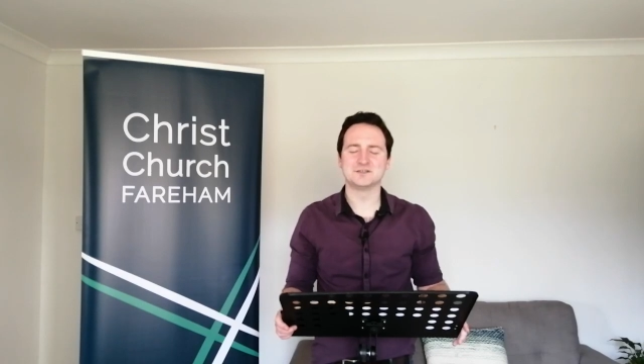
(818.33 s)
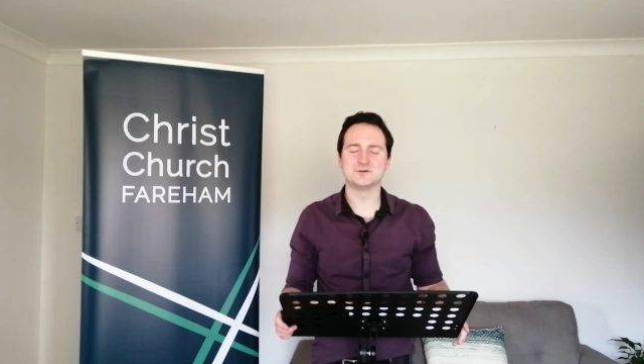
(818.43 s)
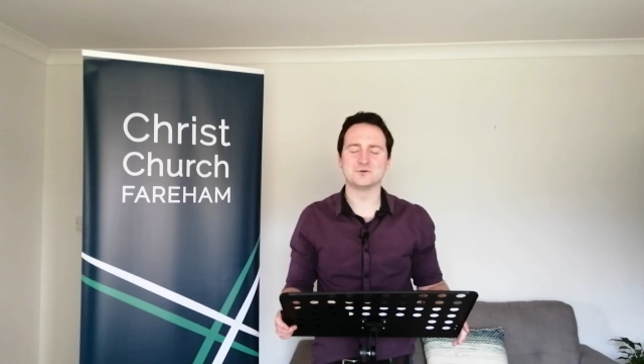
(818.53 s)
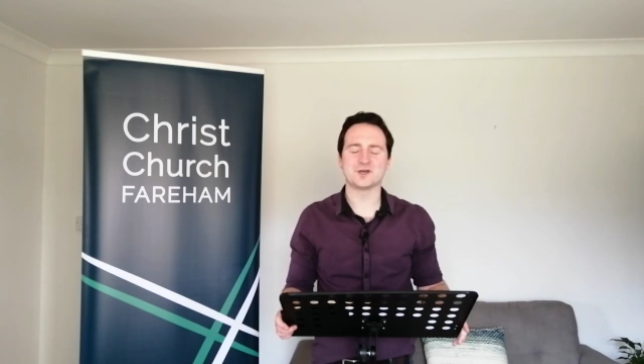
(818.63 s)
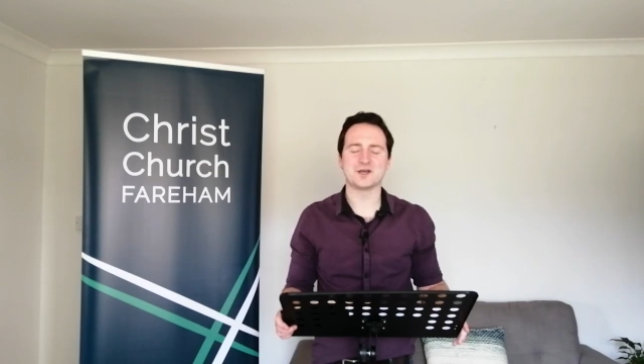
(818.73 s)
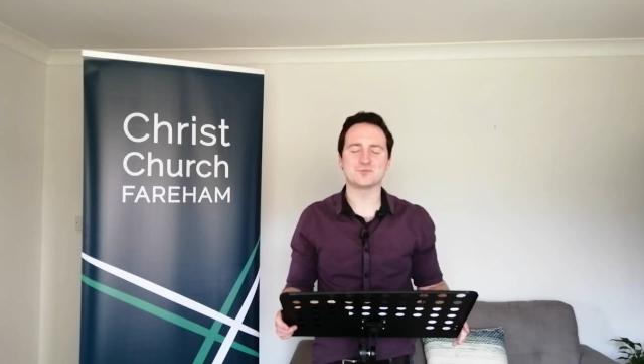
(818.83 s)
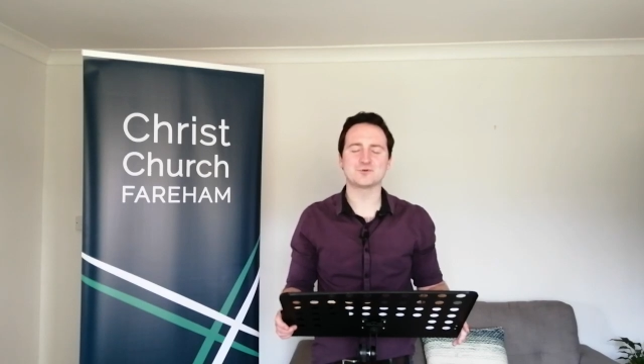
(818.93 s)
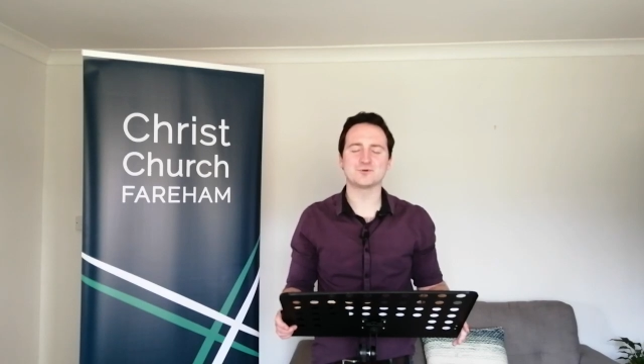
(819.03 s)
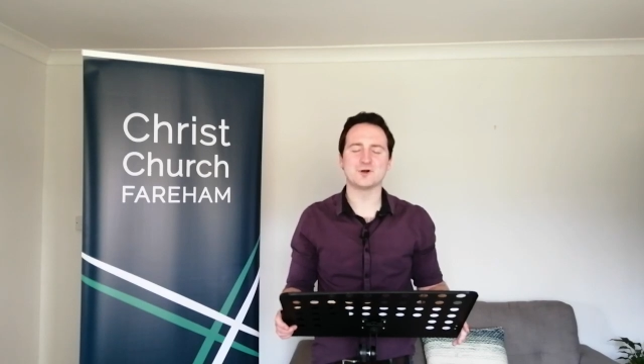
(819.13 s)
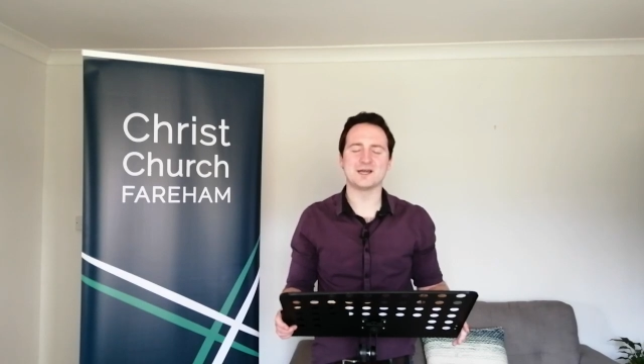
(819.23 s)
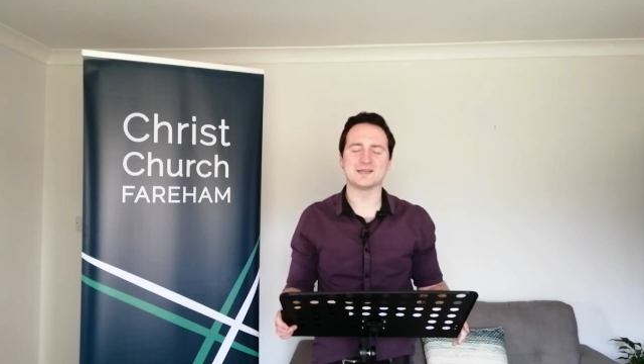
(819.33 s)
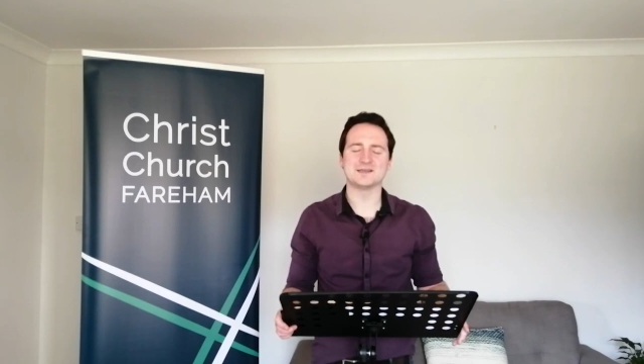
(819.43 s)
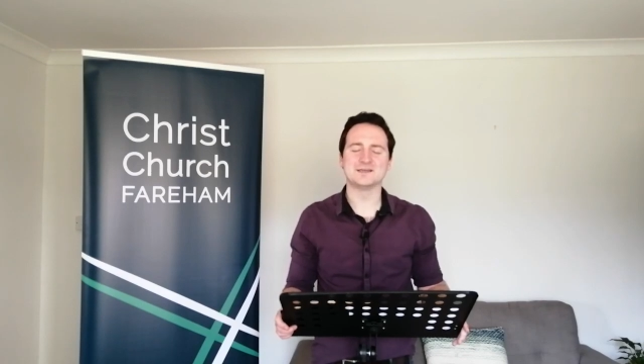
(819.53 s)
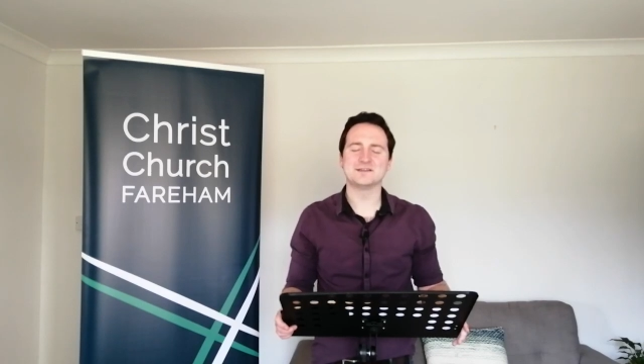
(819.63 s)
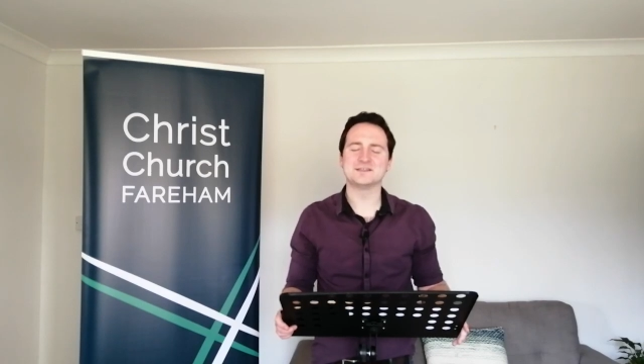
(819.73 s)
Lord, I pray
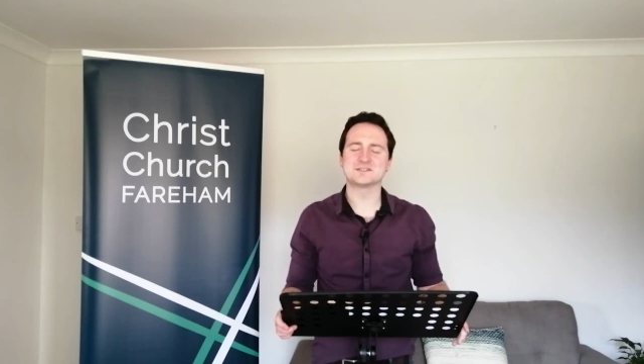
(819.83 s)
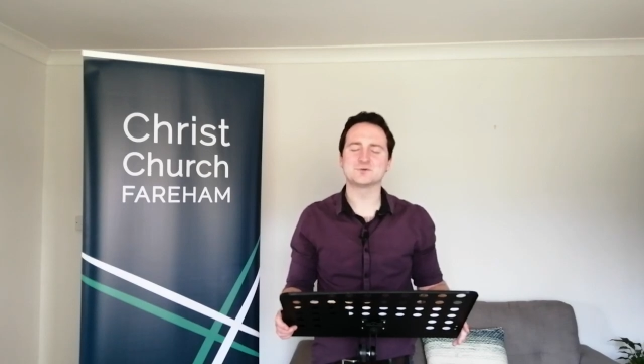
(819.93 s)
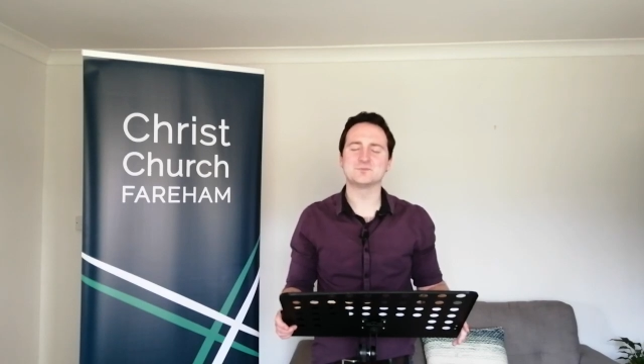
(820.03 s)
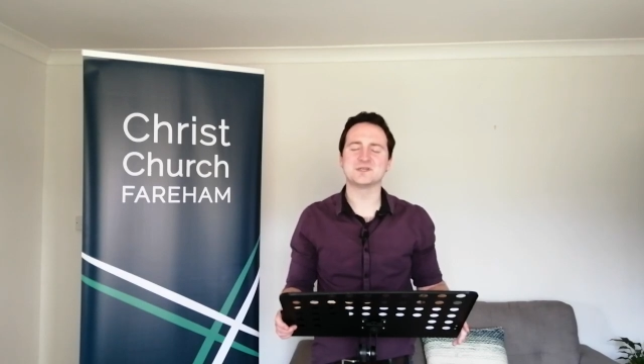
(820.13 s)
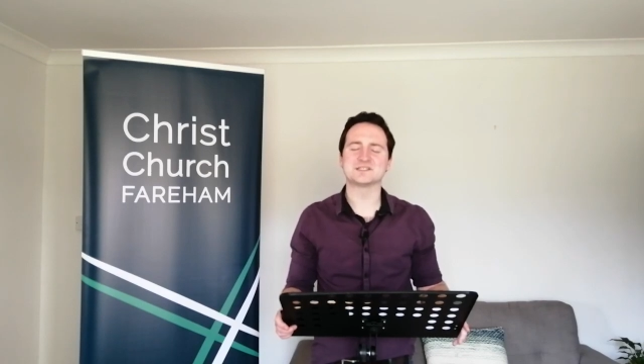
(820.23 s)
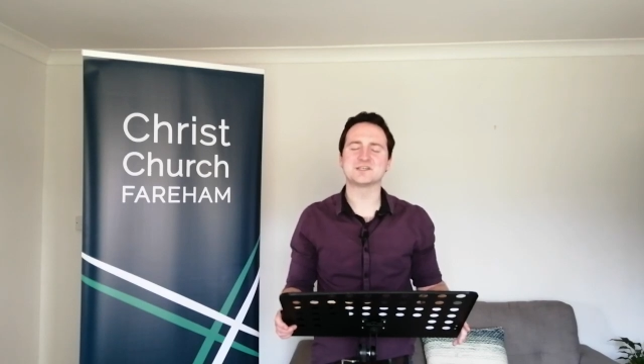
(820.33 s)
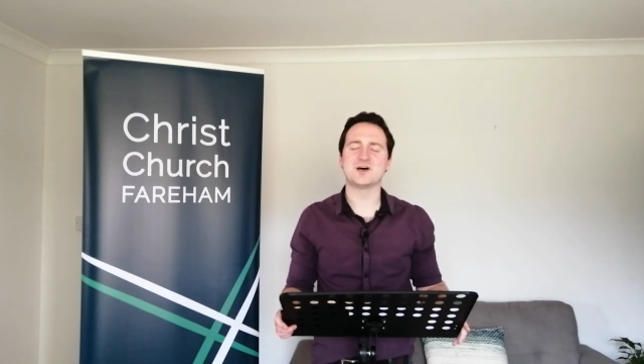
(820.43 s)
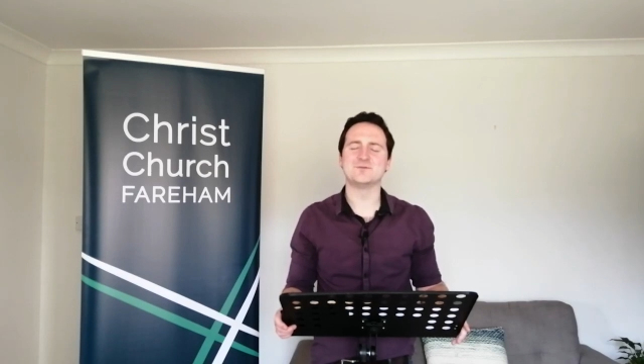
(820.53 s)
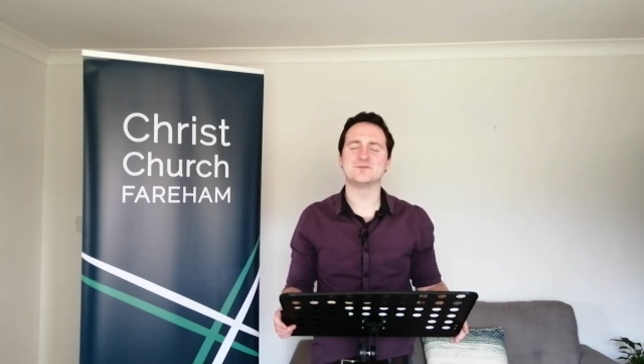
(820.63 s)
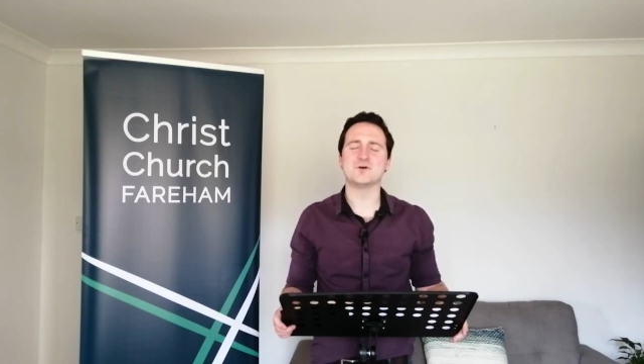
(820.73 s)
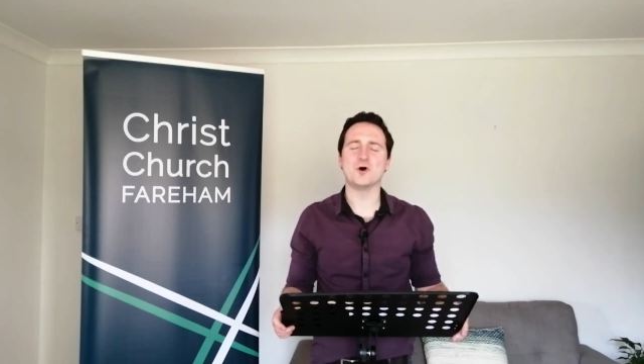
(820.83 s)
this would be a time of